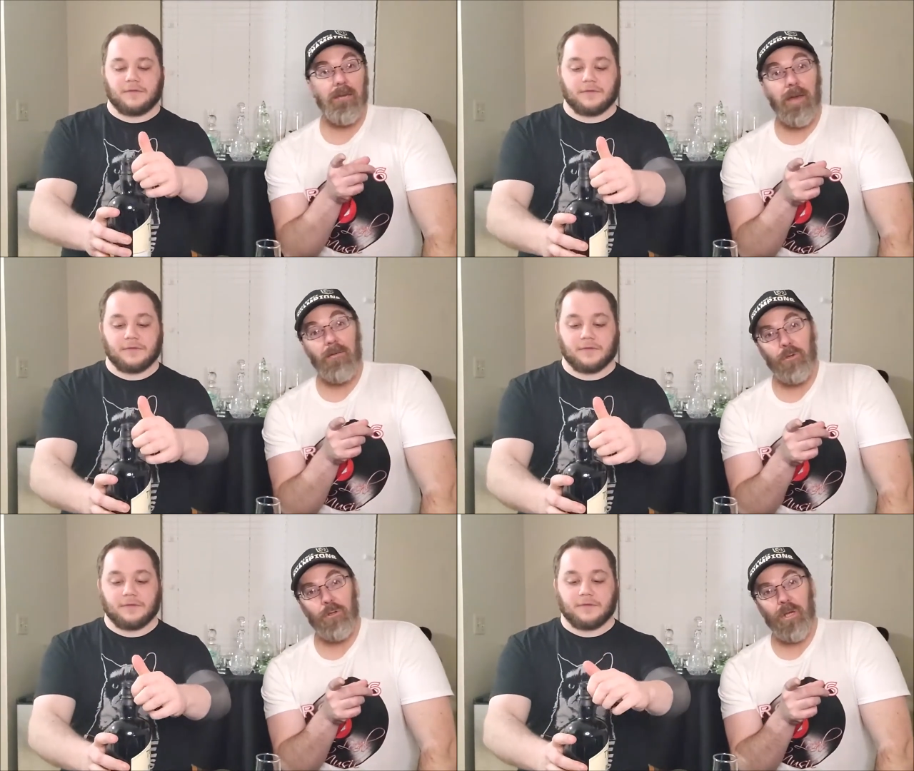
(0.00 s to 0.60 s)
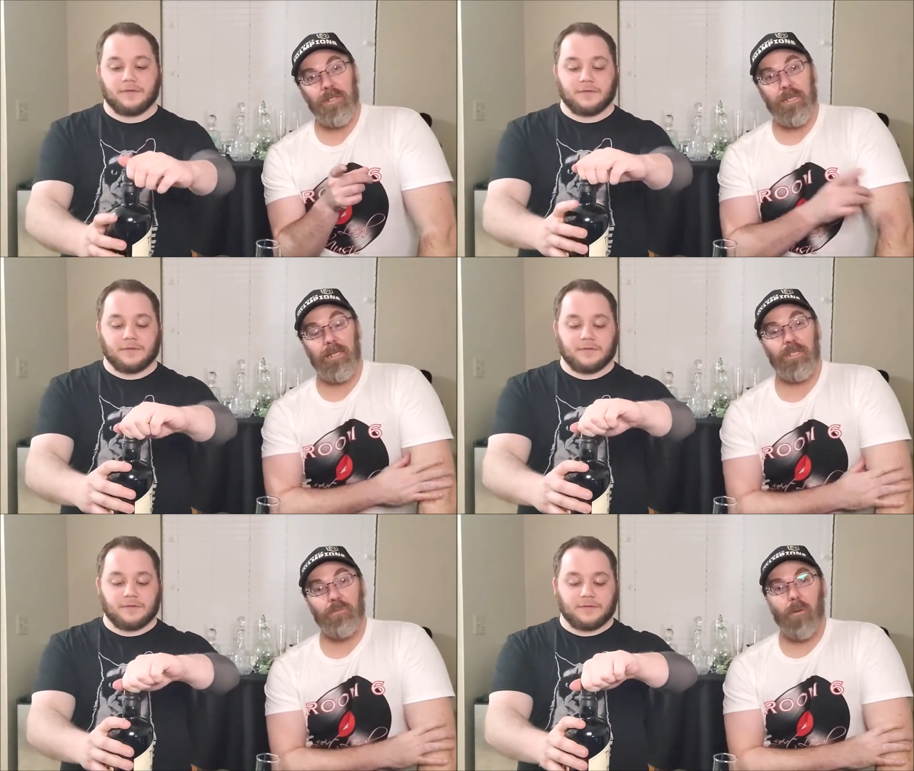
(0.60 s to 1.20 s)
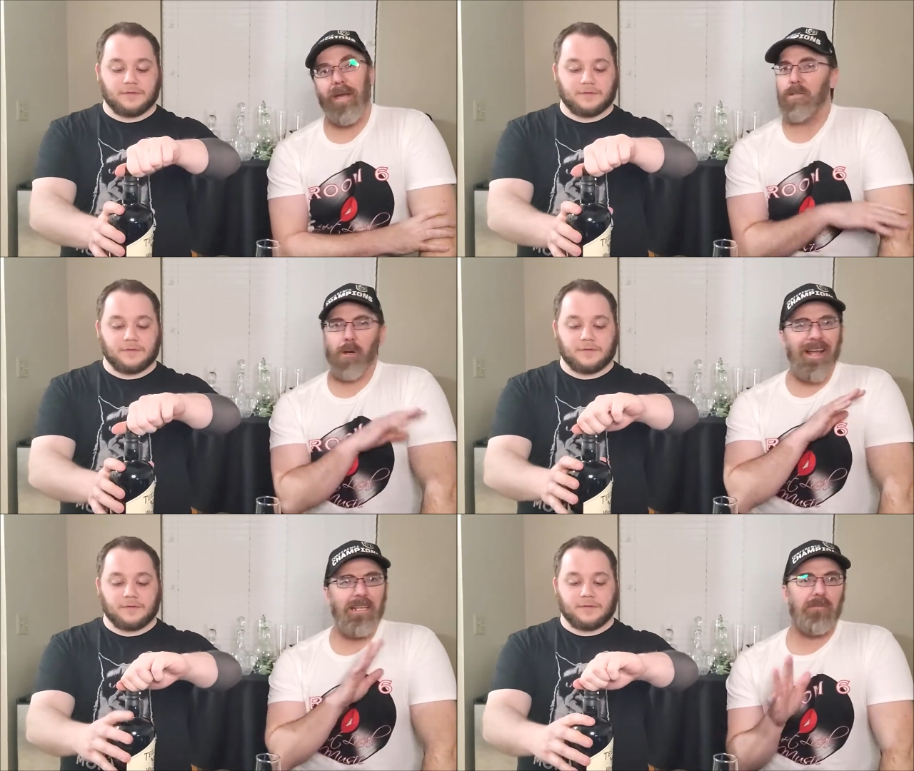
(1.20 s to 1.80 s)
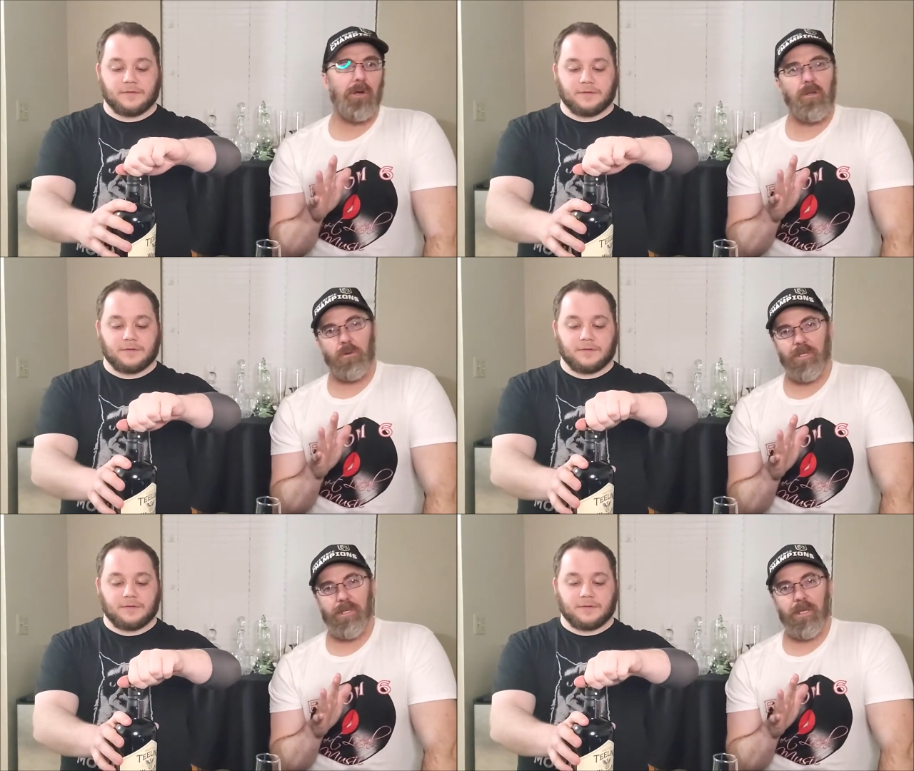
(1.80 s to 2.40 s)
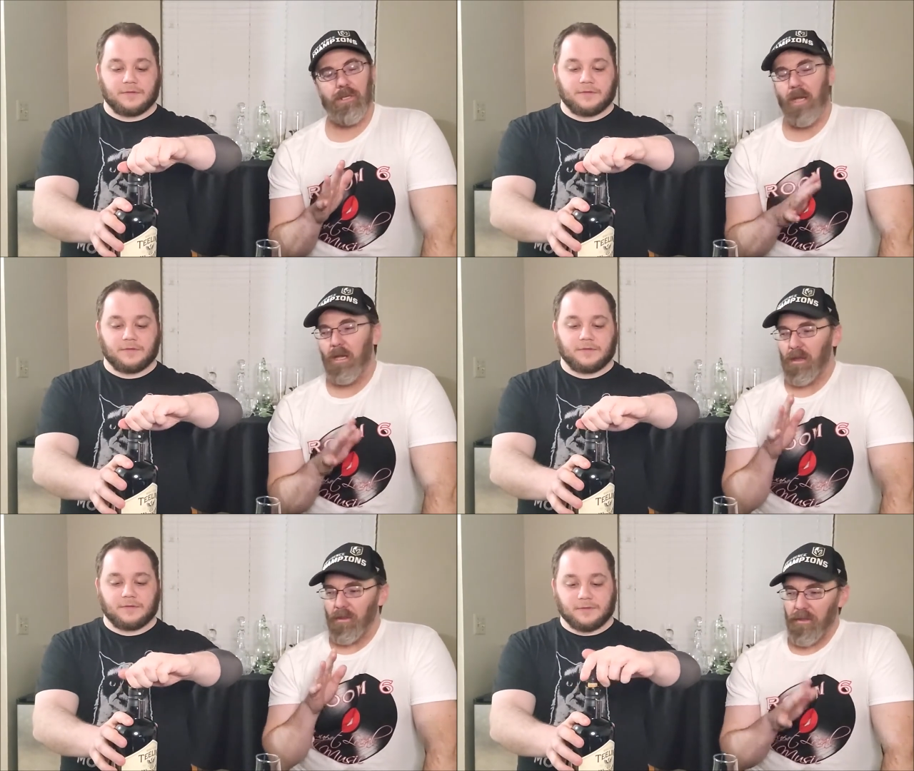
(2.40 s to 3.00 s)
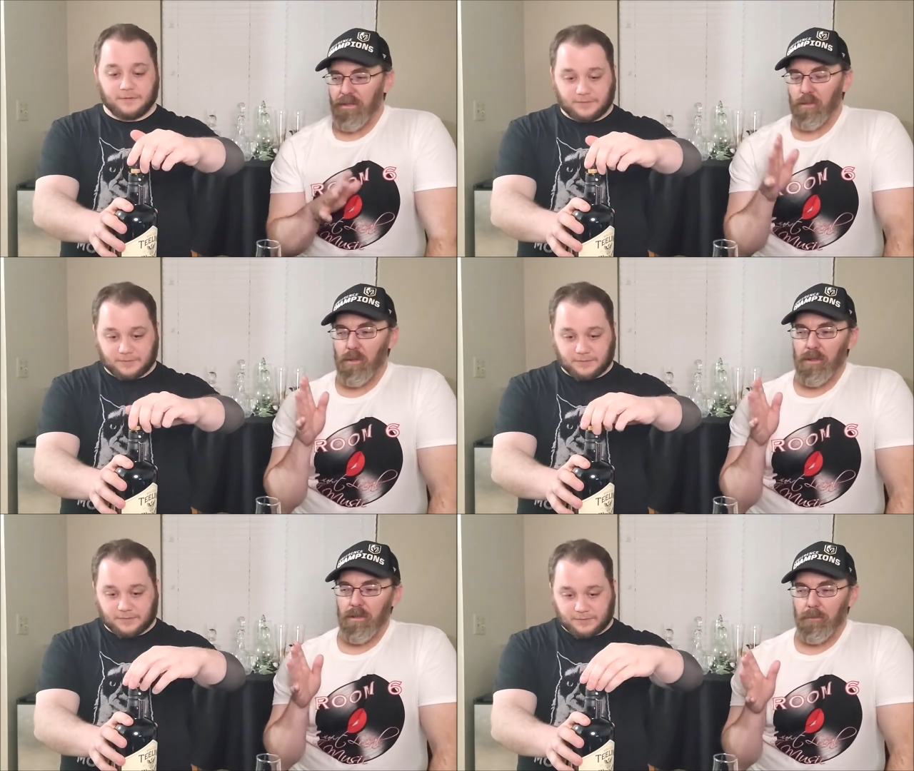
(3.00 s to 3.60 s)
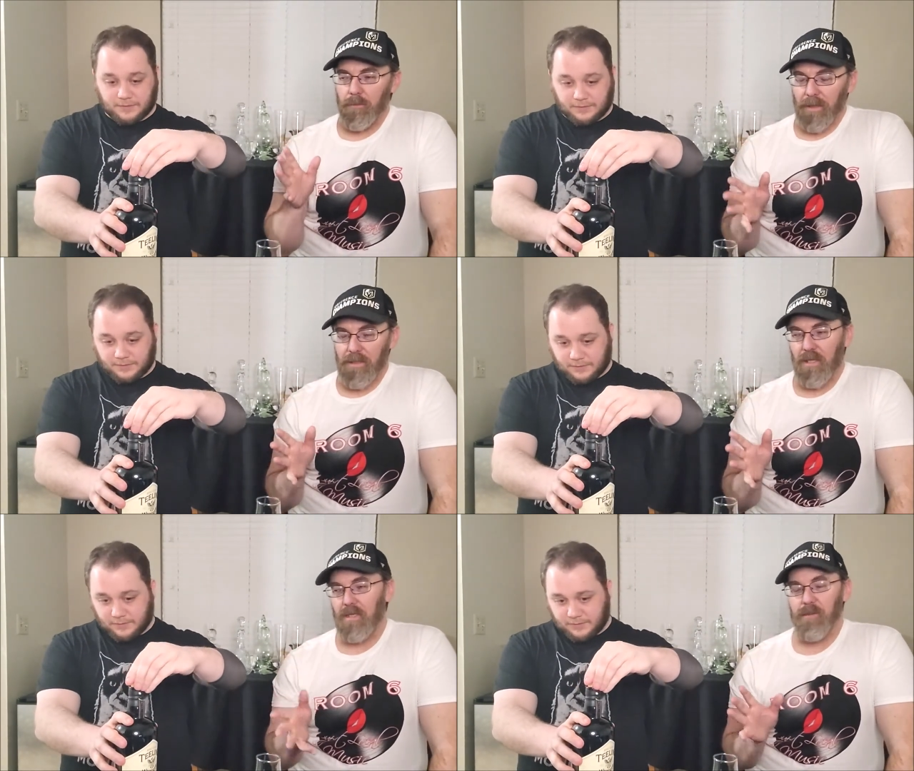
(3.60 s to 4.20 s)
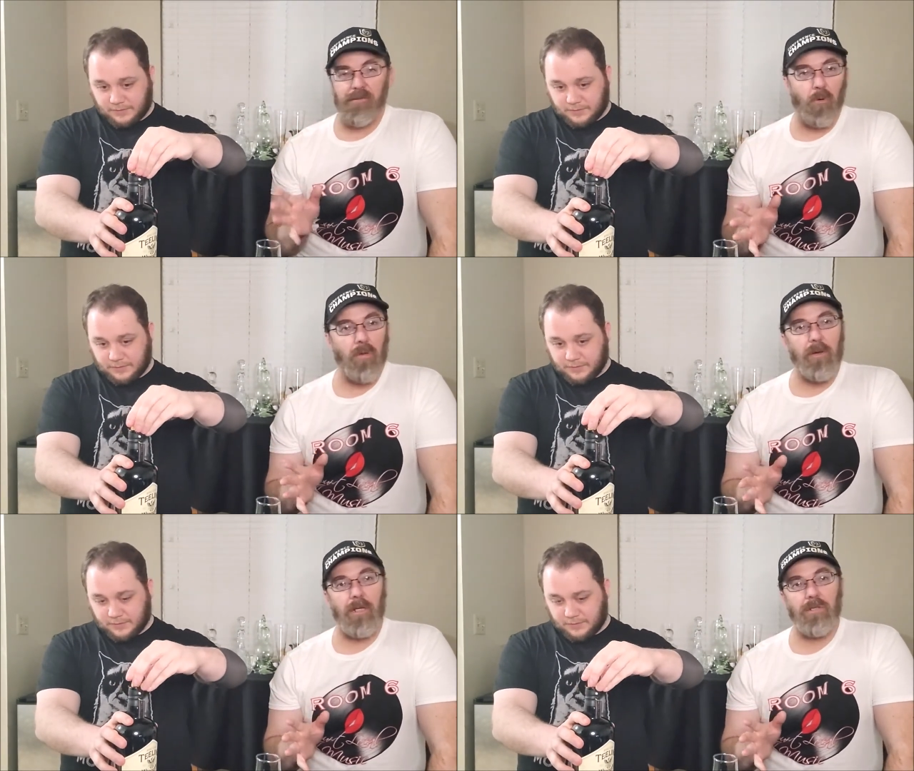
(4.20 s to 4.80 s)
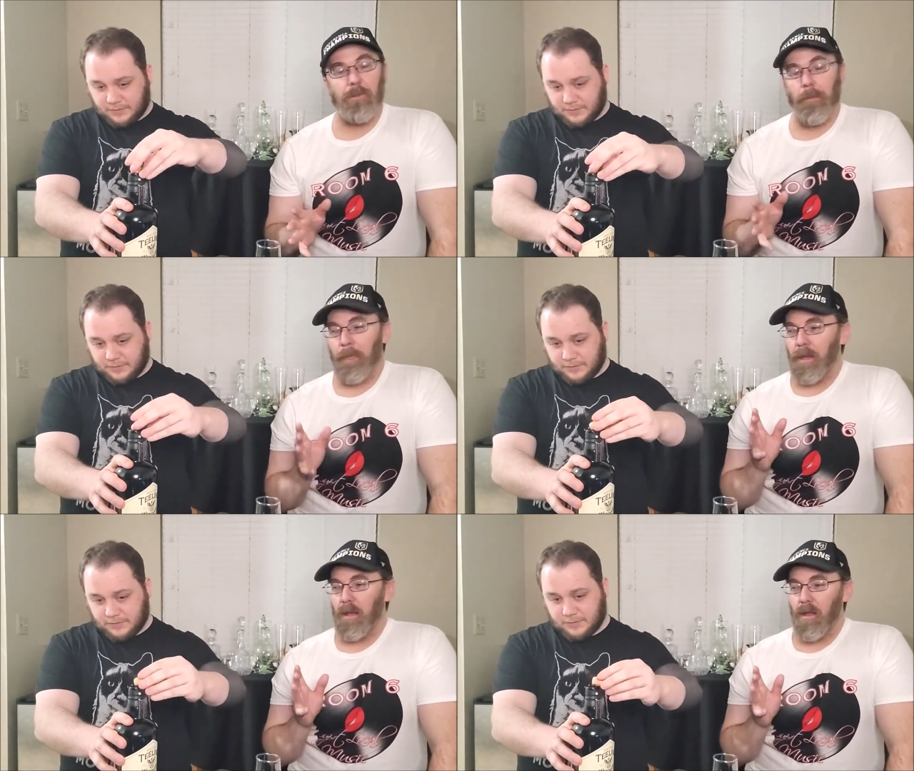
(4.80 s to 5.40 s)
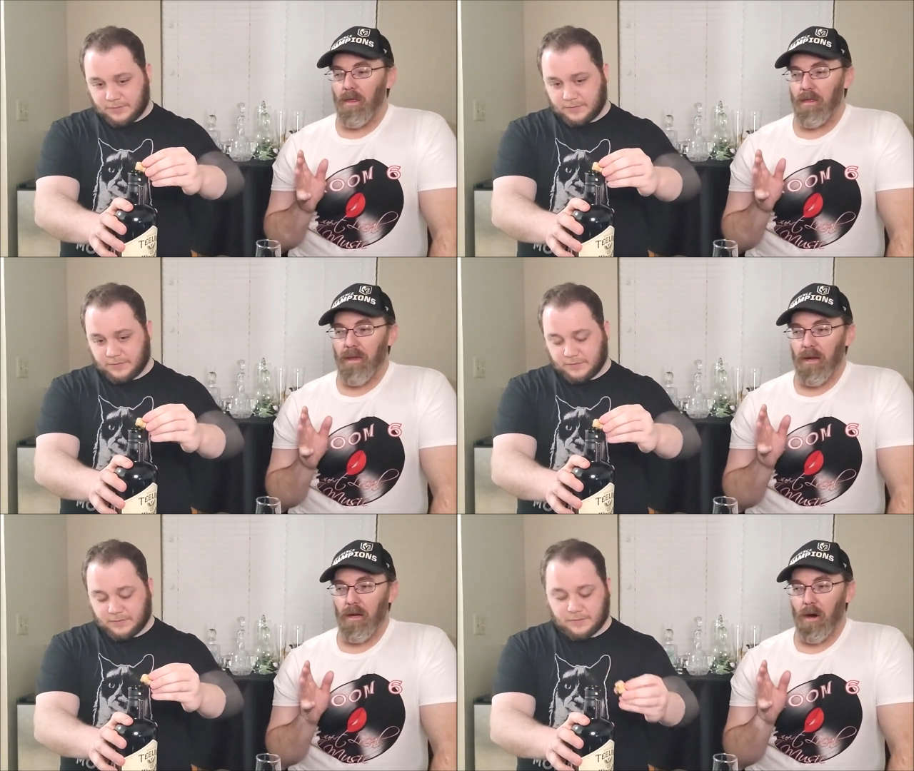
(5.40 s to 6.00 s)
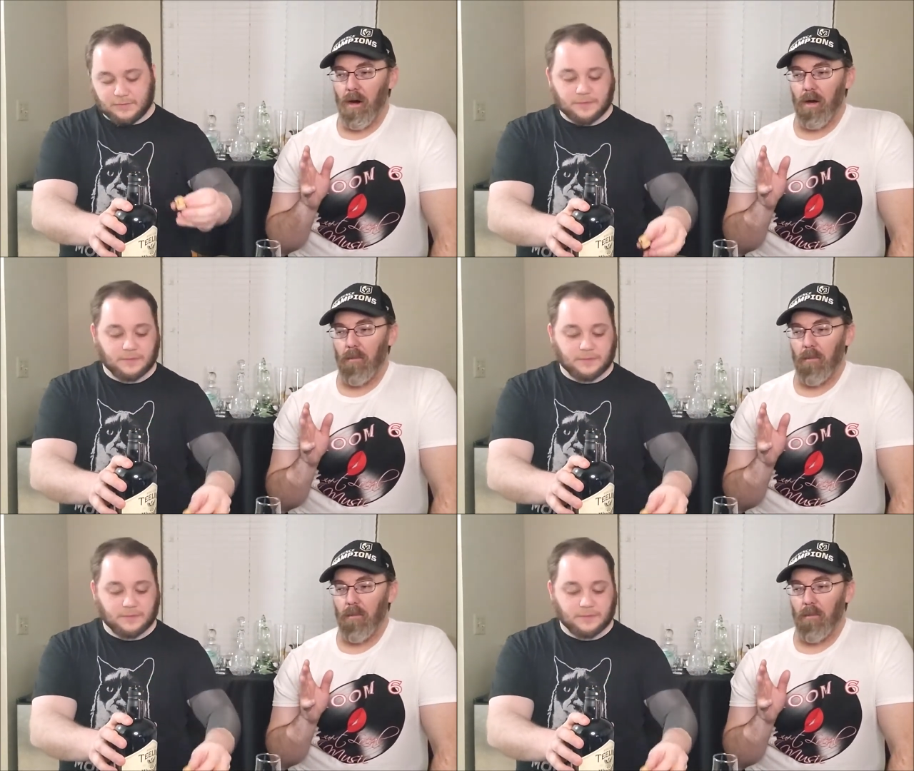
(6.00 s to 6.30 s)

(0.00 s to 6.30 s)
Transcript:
Speaker 1: It, have you tried Teeling Small Batch or any of their other whiskeys? This one, like I said, is about 40 bucks. There